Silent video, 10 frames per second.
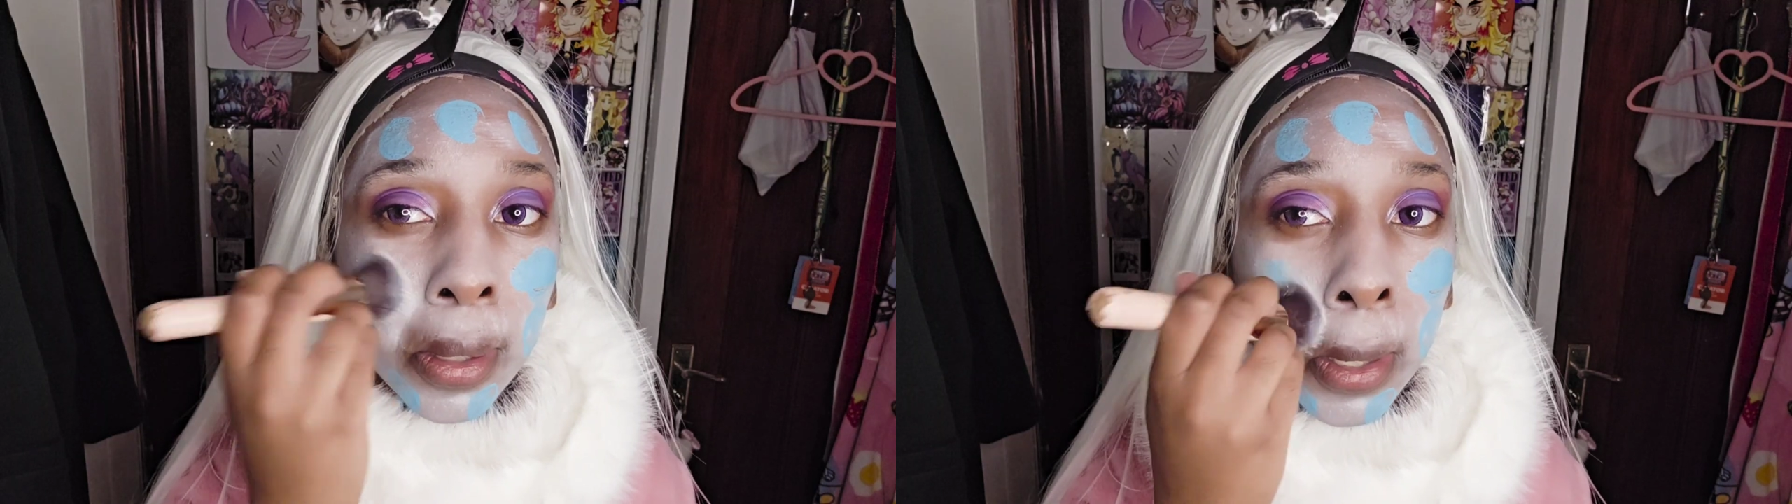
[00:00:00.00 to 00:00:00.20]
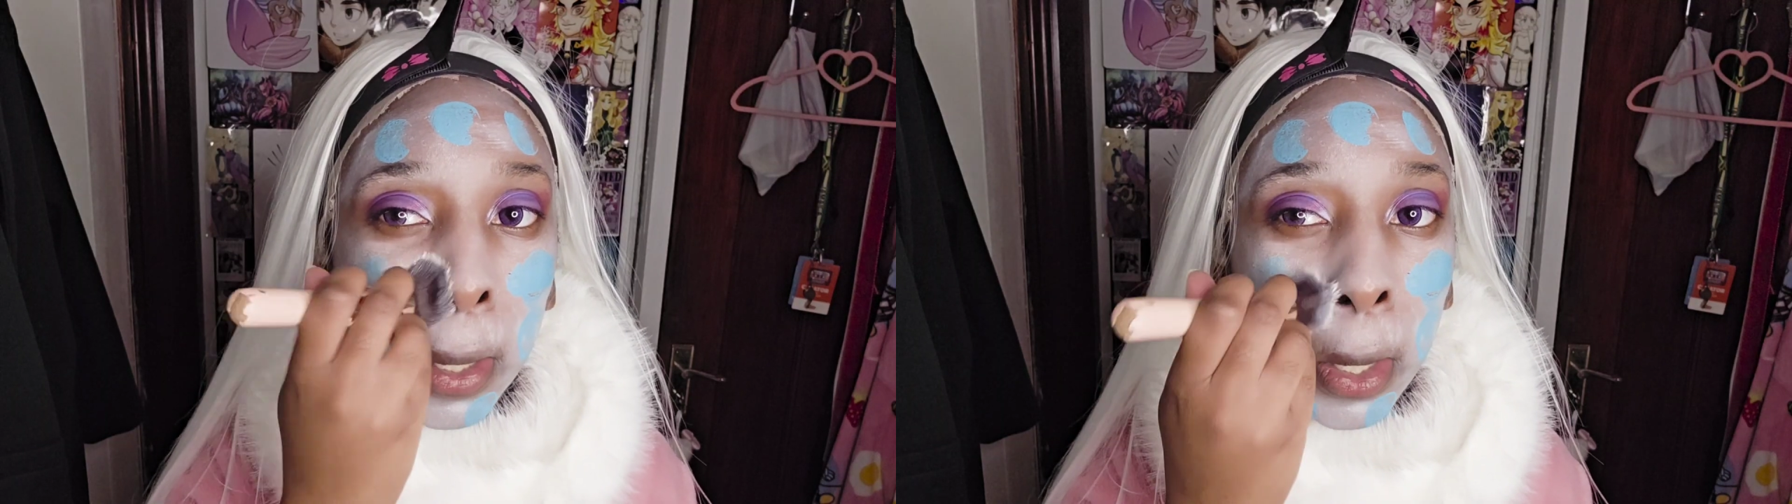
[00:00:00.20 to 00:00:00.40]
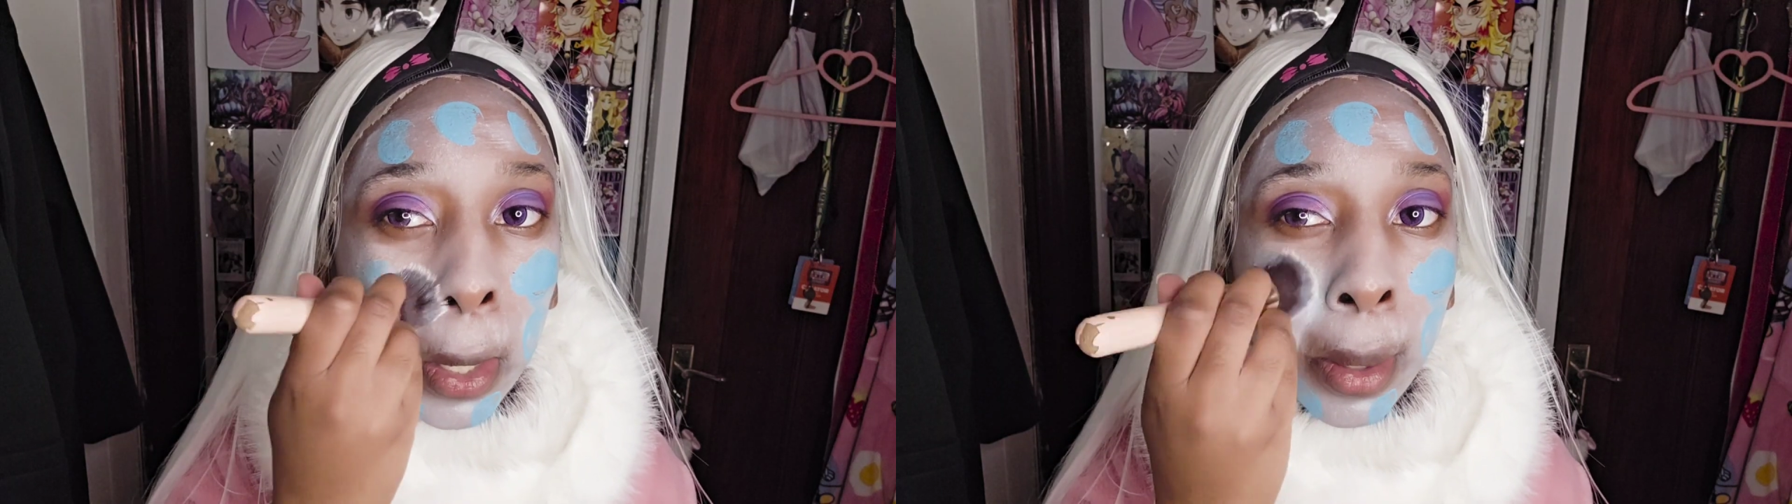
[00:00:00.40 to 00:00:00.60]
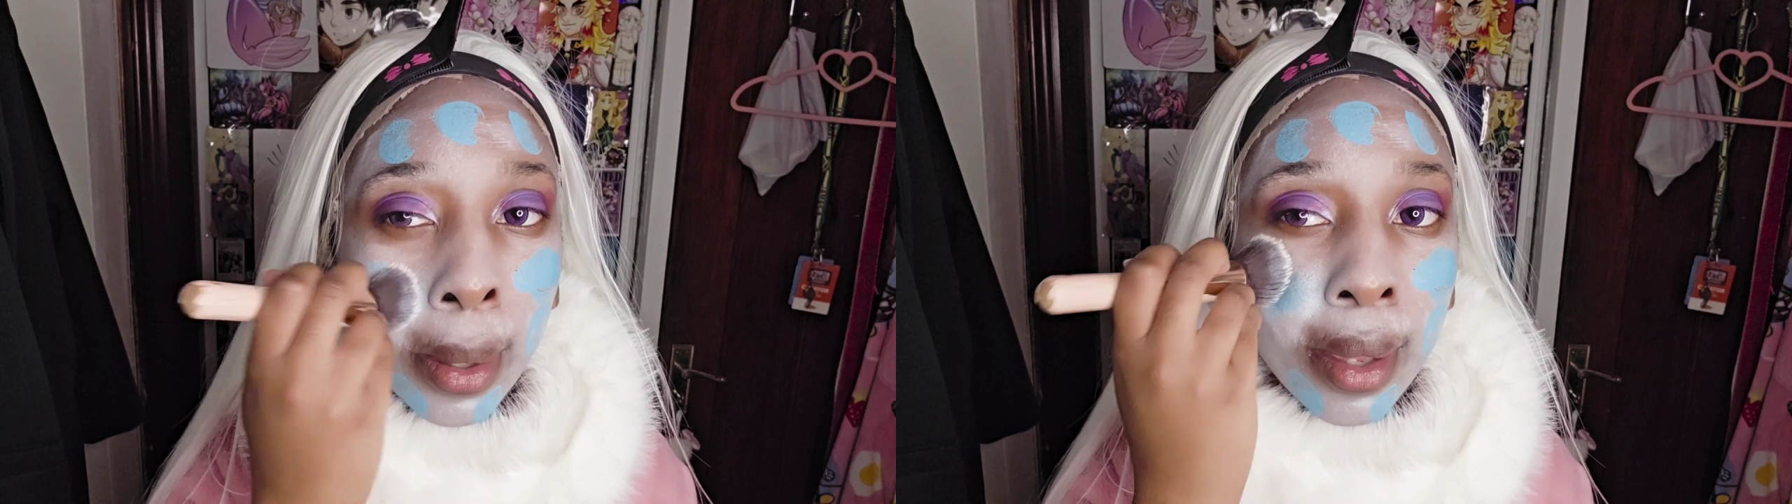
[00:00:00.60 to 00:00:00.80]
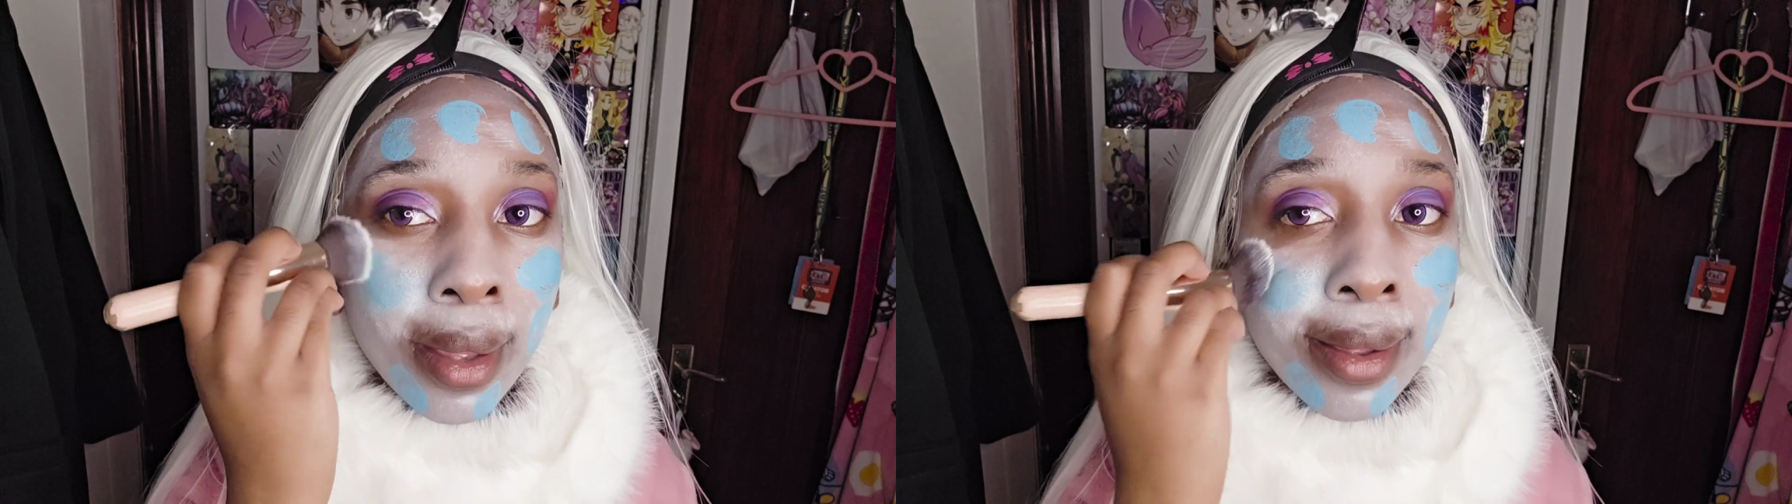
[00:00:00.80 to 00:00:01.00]
blue
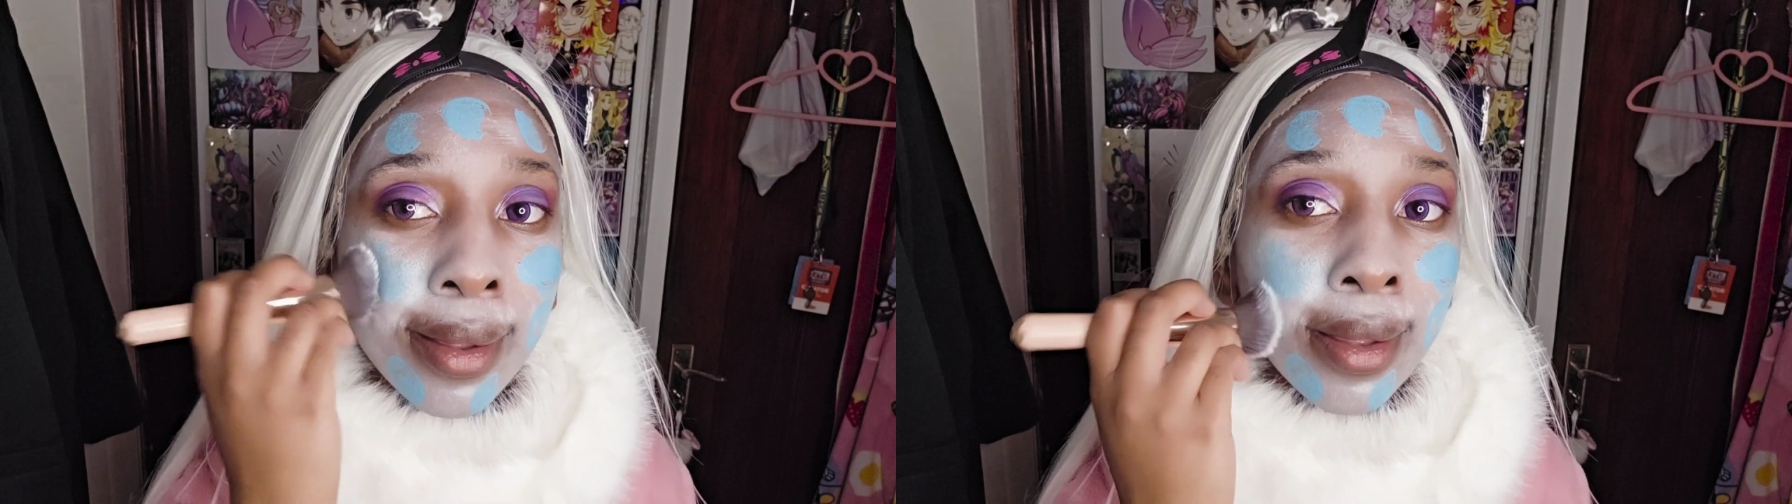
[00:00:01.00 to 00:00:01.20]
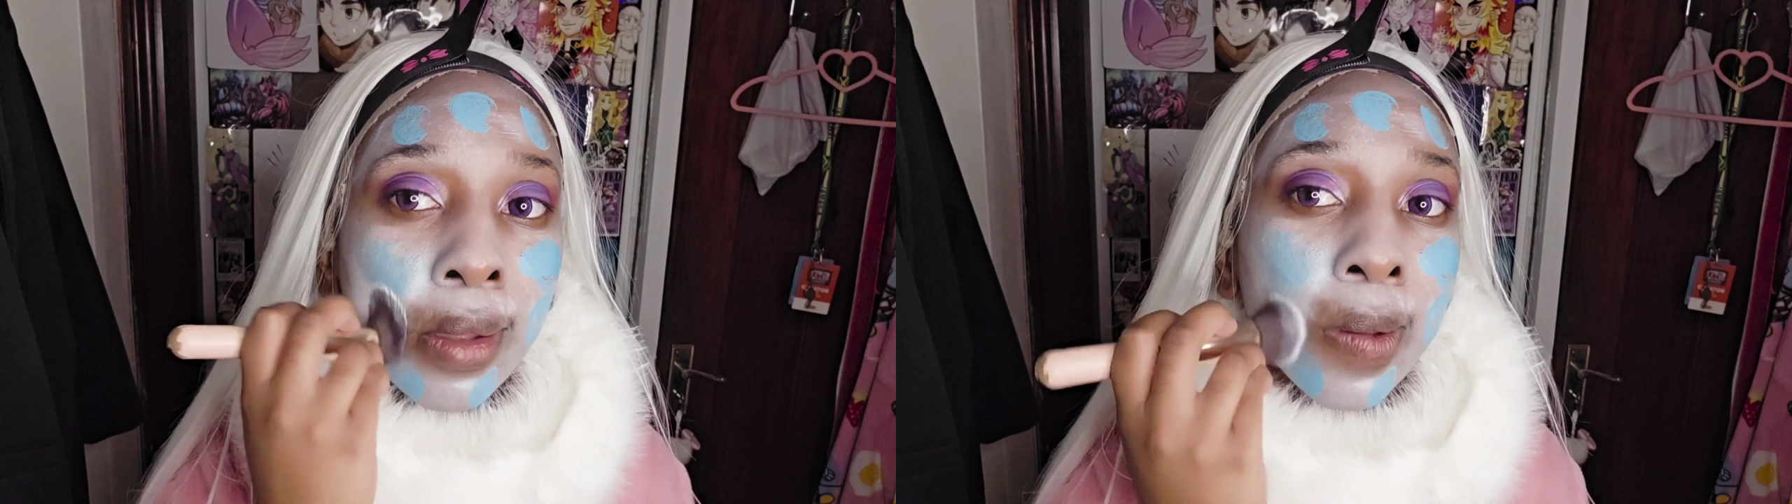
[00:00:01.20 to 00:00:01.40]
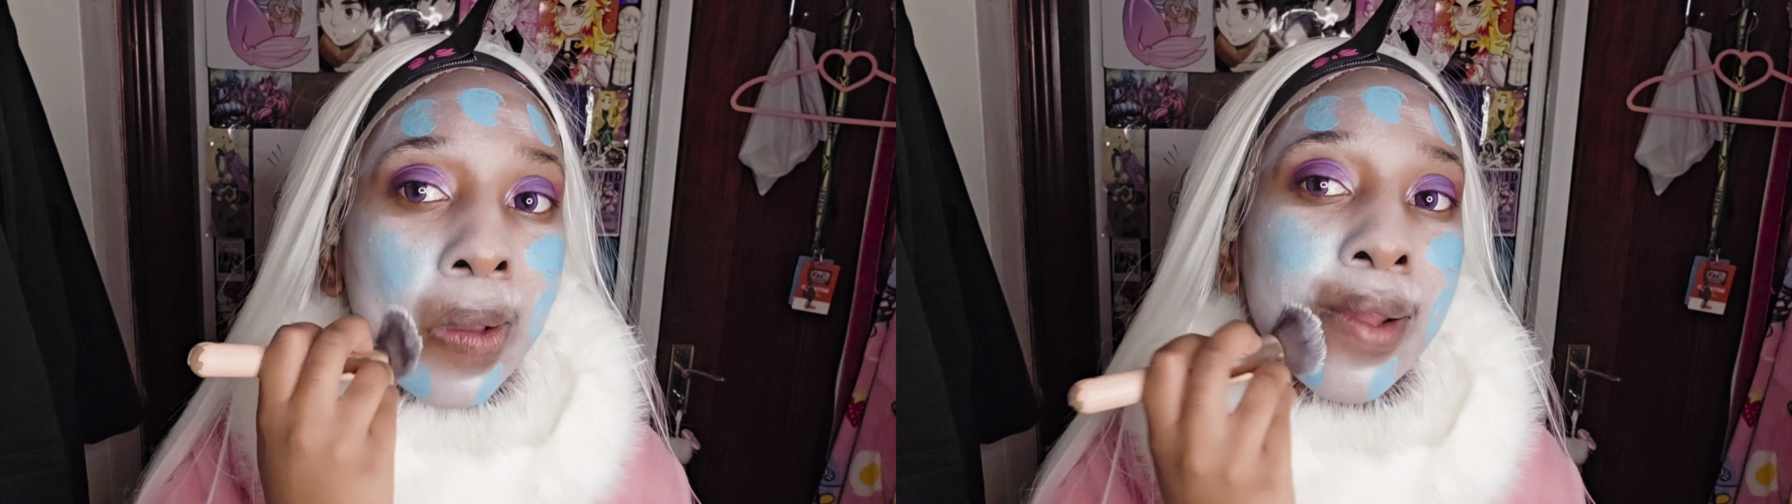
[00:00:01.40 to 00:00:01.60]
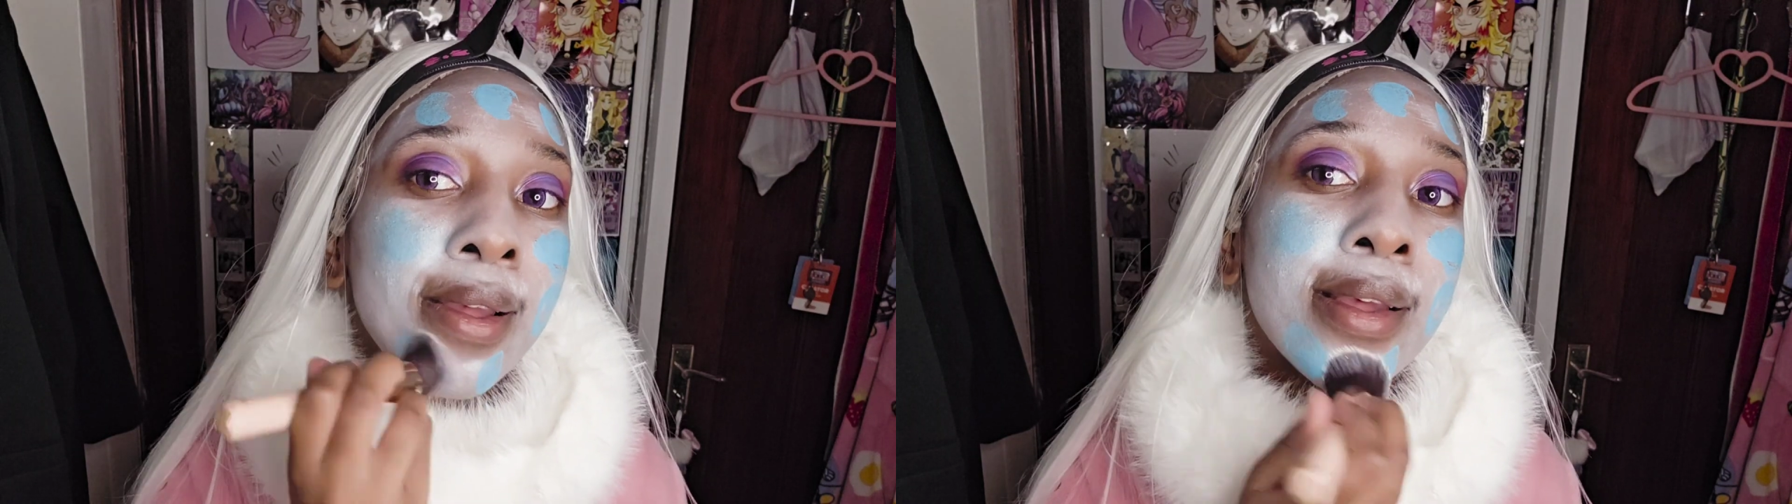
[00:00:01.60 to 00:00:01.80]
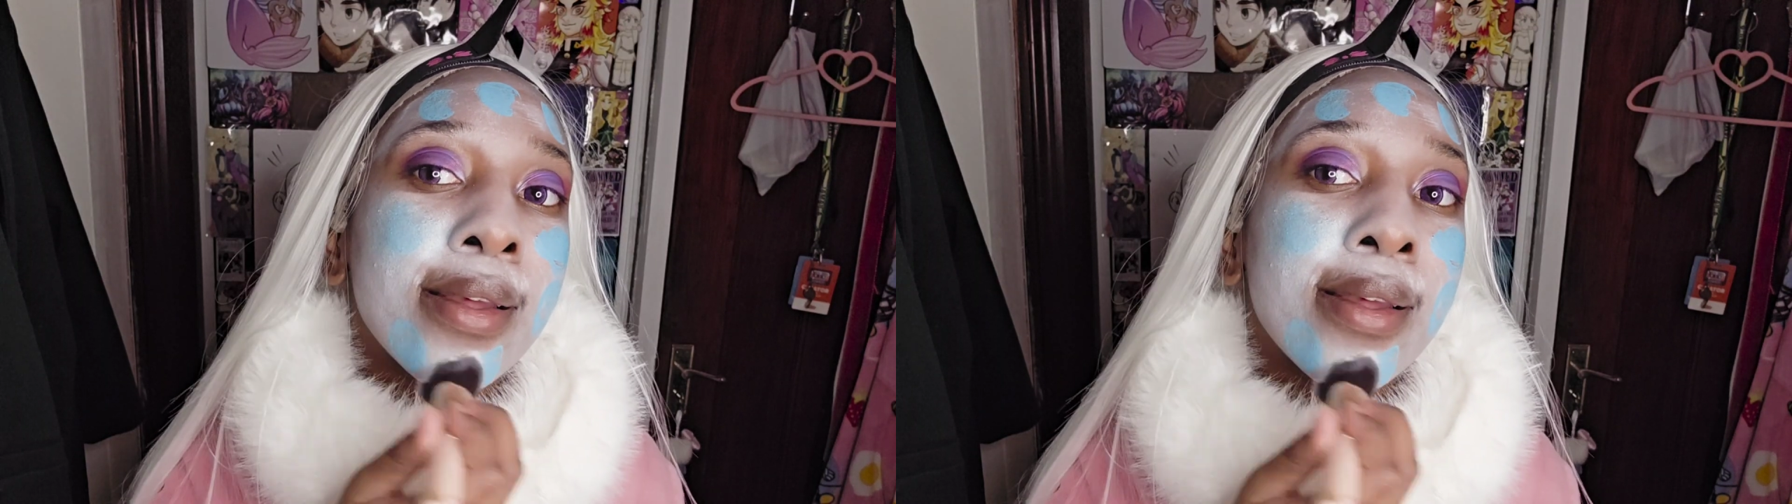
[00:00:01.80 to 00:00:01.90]
like this.